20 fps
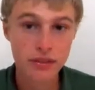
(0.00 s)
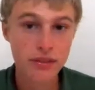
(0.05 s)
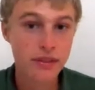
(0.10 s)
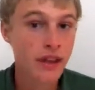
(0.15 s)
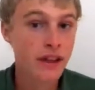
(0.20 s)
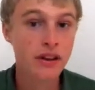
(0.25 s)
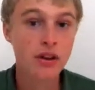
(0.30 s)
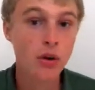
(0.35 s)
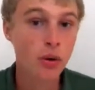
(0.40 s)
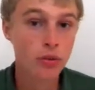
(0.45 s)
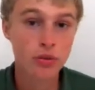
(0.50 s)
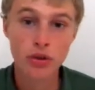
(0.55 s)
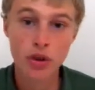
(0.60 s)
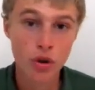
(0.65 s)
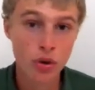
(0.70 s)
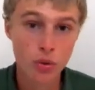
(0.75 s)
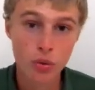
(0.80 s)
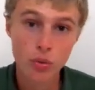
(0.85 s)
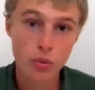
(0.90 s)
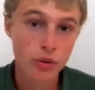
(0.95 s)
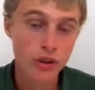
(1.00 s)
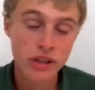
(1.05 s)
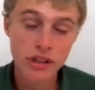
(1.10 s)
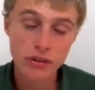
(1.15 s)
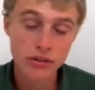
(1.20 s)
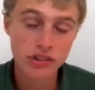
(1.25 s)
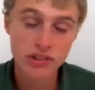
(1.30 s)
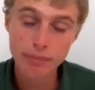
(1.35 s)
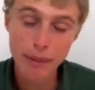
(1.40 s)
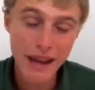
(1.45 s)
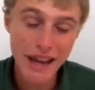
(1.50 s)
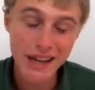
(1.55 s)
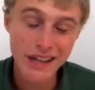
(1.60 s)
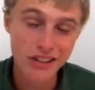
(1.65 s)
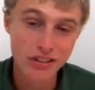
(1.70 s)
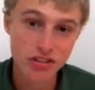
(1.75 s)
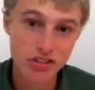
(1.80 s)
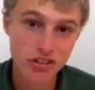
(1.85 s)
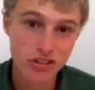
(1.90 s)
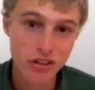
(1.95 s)
they don't know
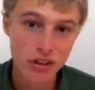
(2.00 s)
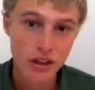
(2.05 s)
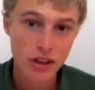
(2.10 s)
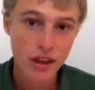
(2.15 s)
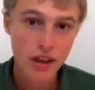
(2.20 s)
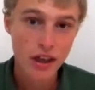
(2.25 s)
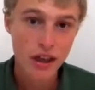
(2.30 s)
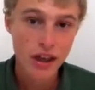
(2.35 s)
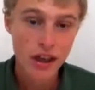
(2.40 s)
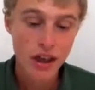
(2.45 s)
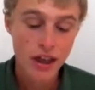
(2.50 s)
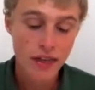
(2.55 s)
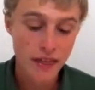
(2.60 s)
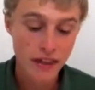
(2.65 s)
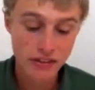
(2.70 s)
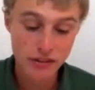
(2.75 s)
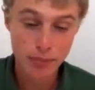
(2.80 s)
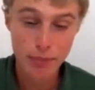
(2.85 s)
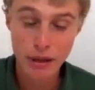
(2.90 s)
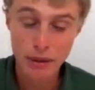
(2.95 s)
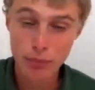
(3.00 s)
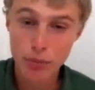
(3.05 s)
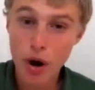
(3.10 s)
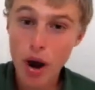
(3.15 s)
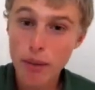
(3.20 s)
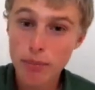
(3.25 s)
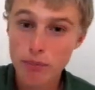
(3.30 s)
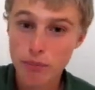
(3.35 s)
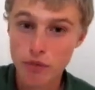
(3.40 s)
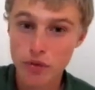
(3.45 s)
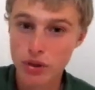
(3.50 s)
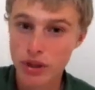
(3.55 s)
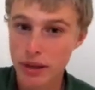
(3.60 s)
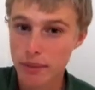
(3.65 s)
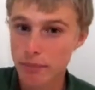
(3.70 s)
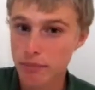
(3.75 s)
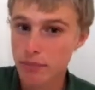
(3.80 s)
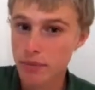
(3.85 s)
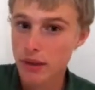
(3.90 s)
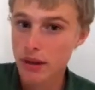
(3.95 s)
Spanish, and that's a big problem for
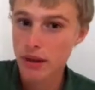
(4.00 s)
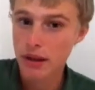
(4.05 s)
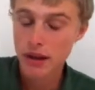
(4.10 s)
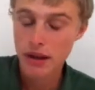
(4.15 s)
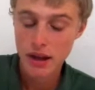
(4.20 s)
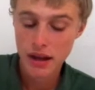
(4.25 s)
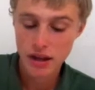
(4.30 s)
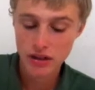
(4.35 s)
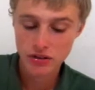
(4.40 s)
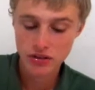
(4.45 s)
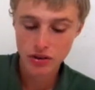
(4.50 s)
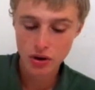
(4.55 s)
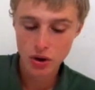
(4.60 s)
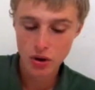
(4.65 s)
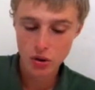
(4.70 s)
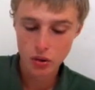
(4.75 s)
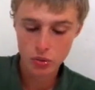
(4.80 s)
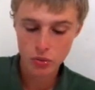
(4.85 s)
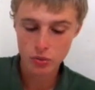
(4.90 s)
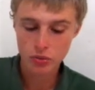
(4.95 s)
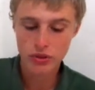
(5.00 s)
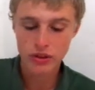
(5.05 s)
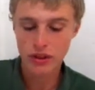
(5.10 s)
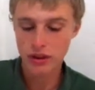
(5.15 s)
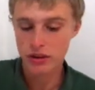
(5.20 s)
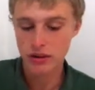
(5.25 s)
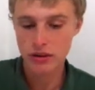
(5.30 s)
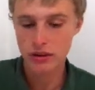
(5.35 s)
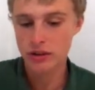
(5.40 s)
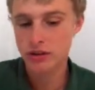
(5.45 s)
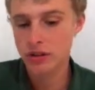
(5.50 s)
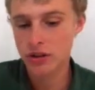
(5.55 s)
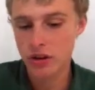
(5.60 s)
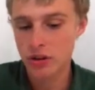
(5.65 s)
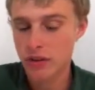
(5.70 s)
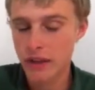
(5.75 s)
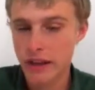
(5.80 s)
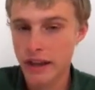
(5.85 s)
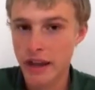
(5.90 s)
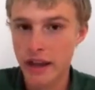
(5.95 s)
them. And so then, you
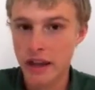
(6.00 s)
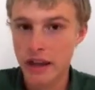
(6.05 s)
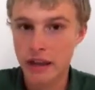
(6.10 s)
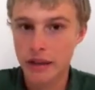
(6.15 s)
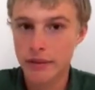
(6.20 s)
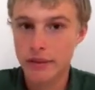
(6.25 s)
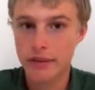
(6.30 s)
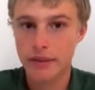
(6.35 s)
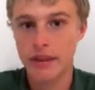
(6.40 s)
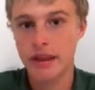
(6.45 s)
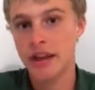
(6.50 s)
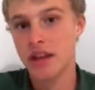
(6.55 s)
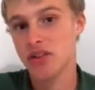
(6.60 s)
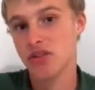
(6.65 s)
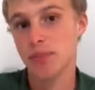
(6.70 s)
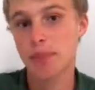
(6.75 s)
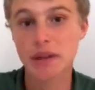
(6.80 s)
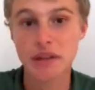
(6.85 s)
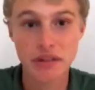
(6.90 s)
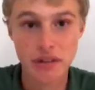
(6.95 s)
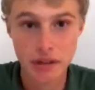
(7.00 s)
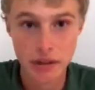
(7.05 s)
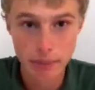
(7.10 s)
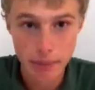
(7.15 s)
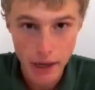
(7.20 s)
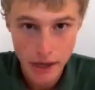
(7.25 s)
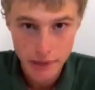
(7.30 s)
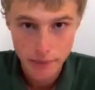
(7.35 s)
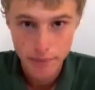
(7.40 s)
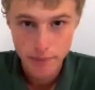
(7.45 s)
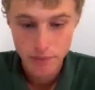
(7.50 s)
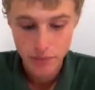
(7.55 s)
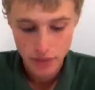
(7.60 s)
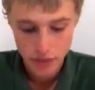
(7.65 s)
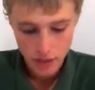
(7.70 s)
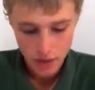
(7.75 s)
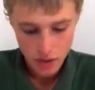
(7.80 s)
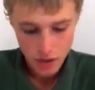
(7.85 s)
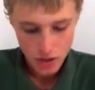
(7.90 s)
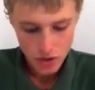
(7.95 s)
know, they can't speak to anybody.
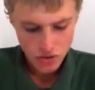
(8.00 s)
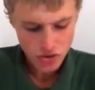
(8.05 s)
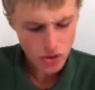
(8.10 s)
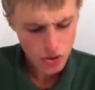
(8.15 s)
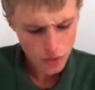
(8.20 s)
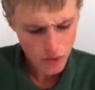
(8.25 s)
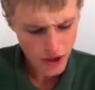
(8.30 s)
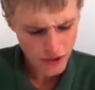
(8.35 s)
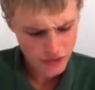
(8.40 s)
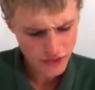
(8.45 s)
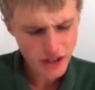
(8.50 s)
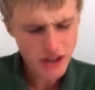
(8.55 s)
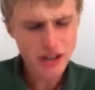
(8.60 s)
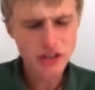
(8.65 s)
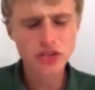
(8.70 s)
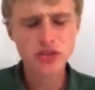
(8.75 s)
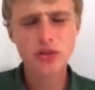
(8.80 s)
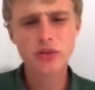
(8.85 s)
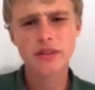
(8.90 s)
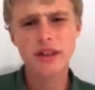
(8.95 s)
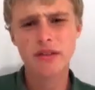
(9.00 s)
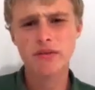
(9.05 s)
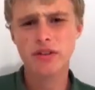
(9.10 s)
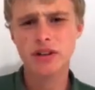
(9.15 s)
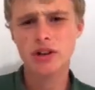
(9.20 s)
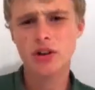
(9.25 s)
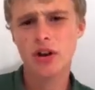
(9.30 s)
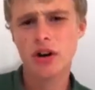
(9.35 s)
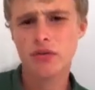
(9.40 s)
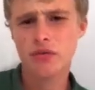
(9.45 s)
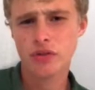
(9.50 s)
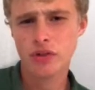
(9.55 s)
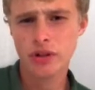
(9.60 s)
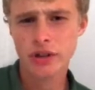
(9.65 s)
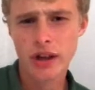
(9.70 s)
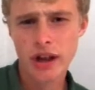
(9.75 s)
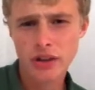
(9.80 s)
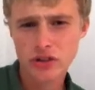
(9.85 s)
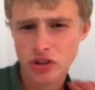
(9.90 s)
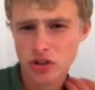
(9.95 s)
So I thought I'd throw that video out for you
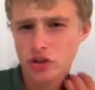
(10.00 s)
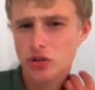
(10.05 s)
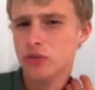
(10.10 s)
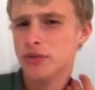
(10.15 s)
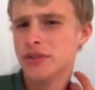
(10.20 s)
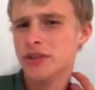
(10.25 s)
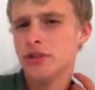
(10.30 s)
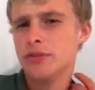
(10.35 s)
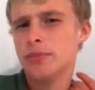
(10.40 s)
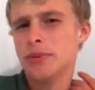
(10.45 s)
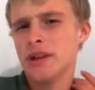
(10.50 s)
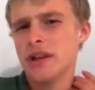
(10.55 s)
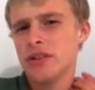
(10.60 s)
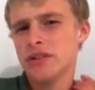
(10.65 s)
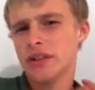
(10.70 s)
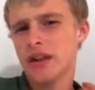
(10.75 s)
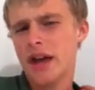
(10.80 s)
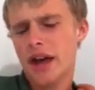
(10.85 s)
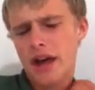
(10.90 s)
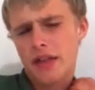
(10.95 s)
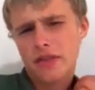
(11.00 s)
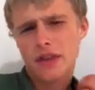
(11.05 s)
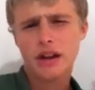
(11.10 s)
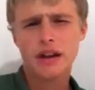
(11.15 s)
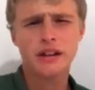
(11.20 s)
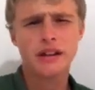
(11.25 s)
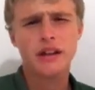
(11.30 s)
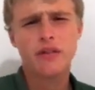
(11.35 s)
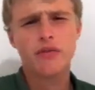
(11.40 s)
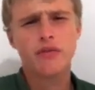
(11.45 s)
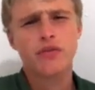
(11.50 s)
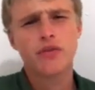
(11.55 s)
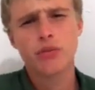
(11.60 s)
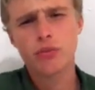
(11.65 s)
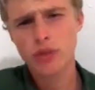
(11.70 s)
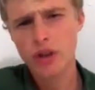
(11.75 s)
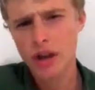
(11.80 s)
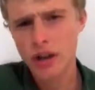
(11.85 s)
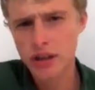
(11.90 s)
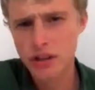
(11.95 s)
guys on YouTube because I thought I'd give a few
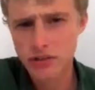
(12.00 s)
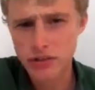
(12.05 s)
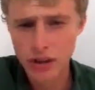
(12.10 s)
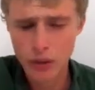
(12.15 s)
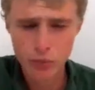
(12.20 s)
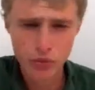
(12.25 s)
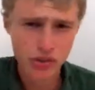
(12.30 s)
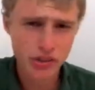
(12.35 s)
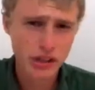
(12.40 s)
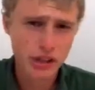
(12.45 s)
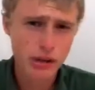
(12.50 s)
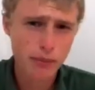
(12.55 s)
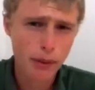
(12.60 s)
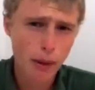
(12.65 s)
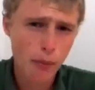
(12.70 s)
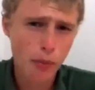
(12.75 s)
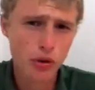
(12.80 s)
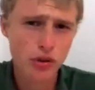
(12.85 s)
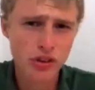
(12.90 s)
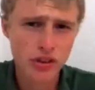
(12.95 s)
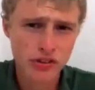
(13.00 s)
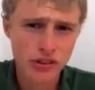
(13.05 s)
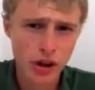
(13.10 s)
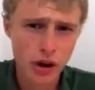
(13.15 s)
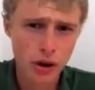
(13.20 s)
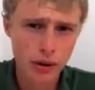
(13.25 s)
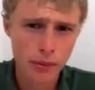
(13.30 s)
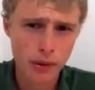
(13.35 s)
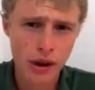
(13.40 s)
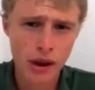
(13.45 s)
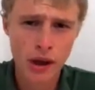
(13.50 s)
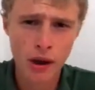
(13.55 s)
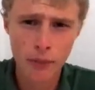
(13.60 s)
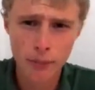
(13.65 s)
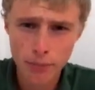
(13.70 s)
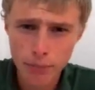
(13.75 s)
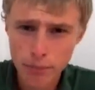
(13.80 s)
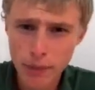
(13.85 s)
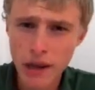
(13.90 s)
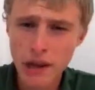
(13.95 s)
nuggets. I was thinking about putting this out
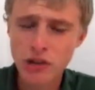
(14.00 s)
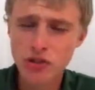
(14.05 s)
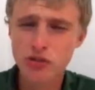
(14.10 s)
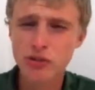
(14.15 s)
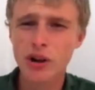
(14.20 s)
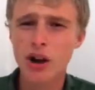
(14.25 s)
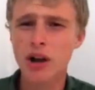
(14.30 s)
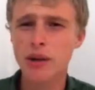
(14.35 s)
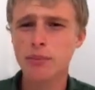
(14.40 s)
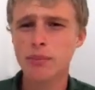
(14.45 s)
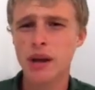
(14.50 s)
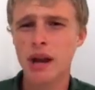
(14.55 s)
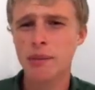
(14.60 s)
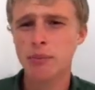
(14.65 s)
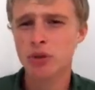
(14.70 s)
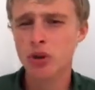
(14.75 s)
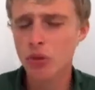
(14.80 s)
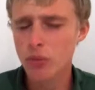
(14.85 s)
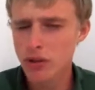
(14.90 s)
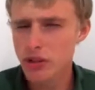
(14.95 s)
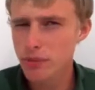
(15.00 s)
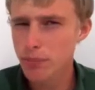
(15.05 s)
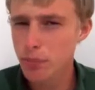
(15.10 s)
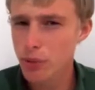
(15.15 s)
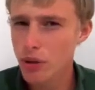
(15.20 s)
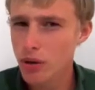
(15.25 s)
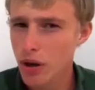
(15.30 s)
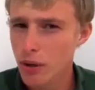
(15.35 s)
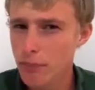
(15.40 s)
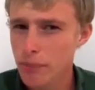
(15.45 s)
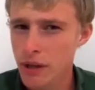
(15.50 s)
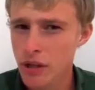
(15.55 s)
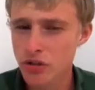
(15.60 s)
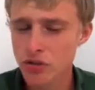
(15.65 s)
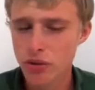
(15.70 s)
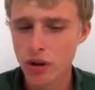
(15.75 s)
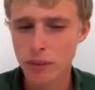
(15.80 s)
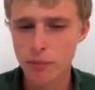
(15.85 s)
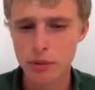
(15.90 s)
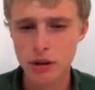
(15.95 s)
on Patreon, but I'm going to put it on
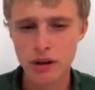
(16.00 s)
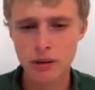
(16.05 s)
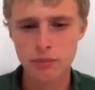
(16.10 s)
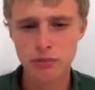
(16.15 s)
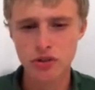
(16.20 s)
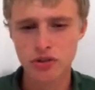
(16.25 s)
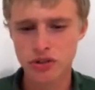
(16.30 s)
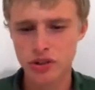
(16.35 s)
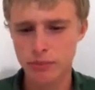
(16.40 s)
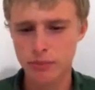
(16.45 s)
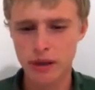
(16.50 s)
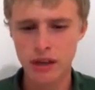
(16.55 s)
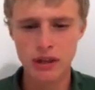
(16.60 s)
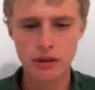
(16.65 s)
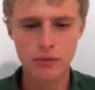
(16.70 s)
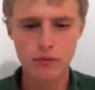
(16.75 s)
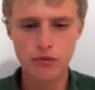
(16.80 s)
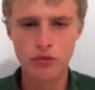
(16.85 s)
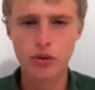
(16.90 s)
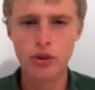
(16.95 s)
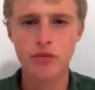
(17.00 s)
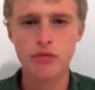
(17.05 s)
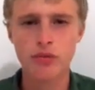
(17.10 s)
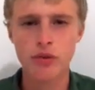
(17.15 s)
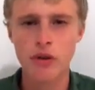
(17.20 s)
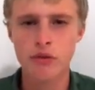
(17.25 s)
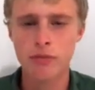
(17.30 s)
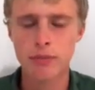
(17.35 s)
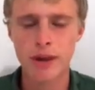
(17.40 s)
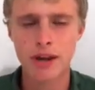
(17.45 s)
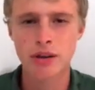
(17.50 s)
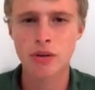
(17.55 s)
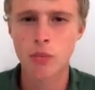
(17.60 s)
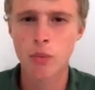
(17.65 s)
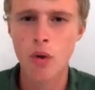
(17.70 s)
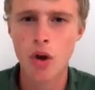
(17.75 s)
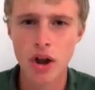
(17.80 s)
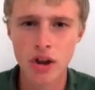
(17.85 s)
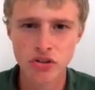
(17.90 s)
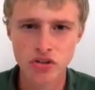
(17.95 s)
Patreon, but I'm just going to make it free for everybody
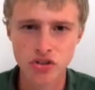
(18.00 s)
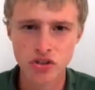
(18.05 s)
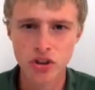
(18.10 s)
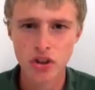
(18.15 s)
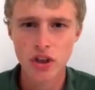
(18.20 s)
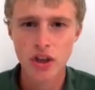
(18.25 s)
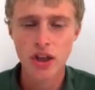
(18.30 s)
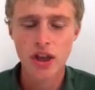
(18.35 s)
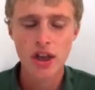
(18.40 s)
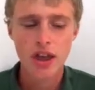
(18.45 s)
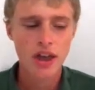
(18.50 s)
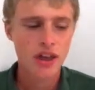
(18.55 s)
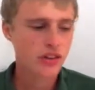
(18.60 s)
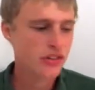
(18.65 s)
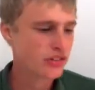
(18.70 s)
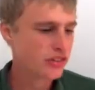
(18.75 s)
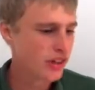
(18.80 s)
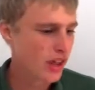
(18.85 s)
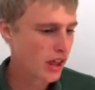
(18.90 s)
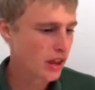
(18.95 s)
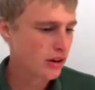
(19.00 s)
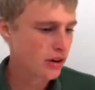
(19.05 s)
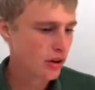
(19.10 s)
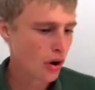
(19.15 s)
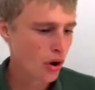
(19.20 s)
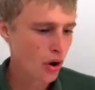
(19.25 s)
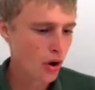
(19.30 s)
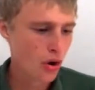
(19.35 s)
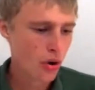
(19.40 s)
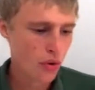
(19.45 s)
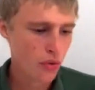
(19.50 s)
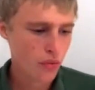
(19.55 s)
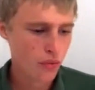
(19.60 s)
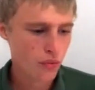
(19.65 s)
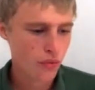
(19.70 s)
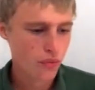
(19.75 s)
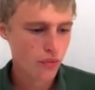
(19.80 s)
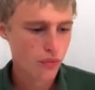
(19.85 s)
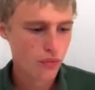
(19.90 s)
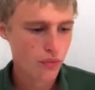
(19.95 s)
to watch instead
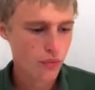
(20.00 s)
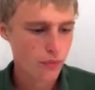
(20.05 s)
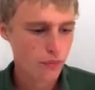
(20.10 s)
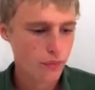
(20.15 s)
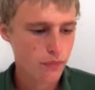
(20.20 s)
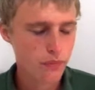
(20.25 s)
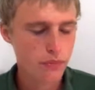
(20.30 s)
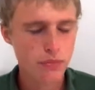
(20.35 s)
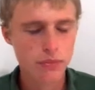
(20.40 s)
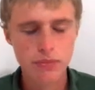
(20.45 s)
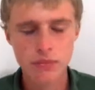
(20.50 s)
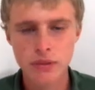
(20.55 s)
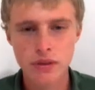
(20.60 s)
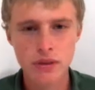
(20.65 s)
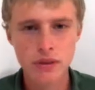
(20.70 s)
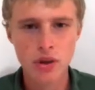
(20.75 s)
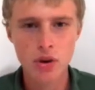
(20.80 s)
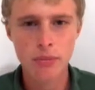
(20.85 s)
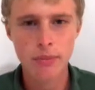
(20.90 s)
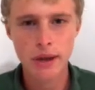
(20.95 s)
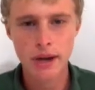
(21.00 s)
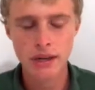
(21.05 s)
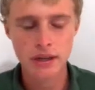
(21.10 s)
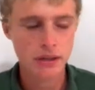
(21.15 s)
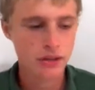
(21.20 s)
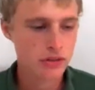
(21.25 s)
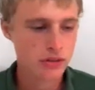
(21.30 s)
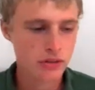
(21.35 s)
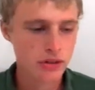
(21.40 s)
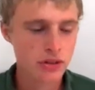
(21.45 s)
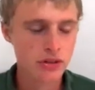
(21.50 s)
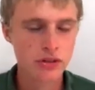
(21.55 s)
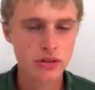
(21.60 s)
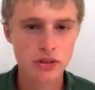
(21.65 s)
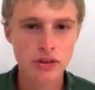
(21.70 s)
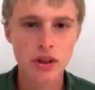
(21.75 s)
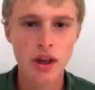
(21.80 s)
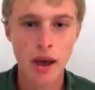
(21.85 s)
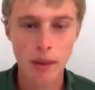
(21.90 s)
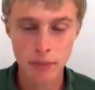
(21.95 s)
of nobody.
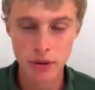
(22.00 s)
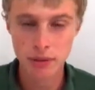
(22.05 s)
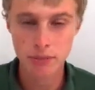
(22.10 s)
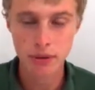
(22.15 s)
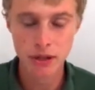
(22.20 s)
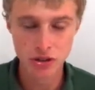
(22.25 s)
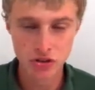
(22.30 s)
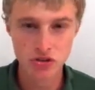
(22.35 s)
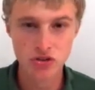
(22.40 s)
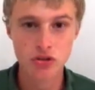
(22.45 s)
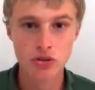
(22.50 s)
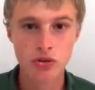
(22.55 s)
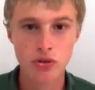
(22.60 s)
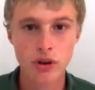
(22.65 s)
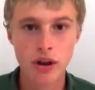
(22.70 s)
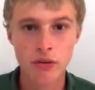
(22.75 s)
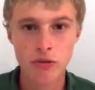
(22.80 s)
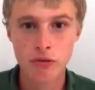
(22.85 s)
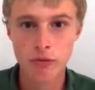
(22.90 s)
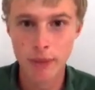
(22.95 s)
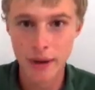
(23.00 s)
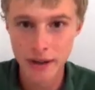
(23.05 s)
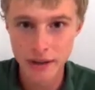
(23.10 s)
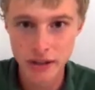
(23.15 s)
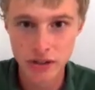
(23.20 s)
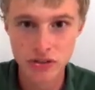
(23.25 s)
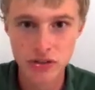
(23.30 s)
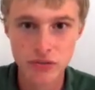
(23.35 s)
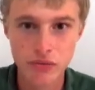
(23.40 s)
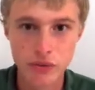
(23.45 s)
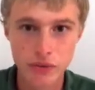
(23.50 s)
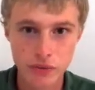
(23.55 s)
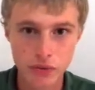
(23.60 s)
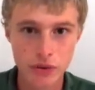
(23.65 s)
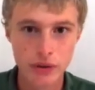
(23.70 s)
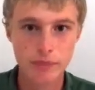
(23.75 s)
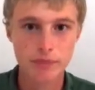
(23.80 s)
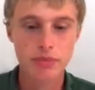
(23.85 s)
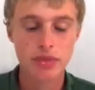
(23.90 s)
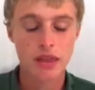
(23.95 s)
I'm going to make sure everybody gets it for
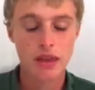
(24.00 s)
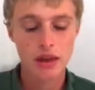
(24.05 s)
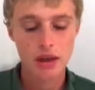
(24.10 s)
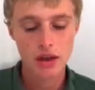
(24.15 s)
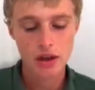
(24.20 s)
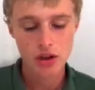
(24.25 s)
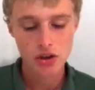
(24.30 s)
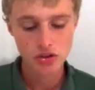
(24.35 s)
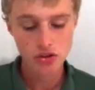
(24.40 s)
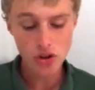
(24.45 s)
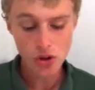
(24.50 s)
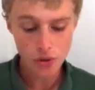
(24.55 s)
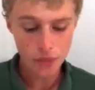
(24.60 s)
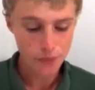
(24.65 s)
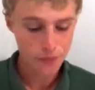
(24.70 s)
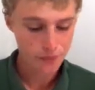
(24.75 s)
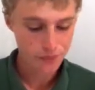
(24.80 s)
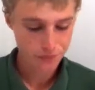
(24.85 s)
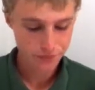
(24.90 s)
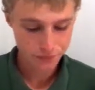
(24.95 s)
free. So